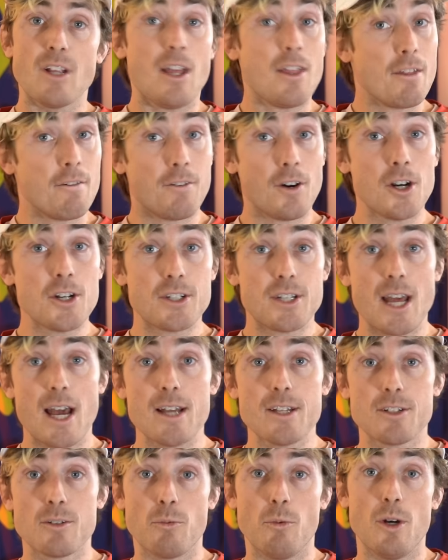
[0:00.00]
The first
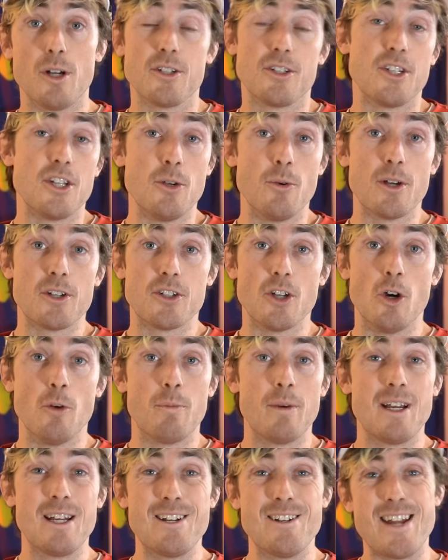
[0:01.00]
test was the US
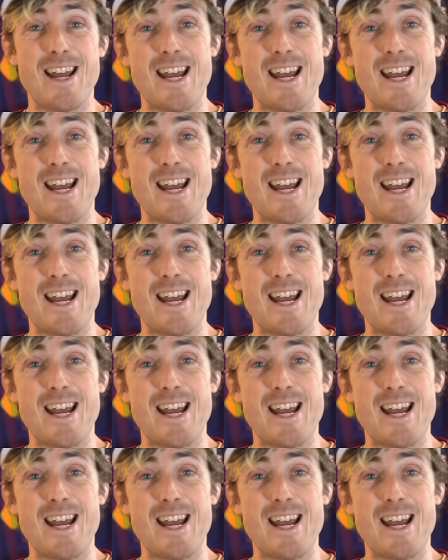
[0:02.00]
Open,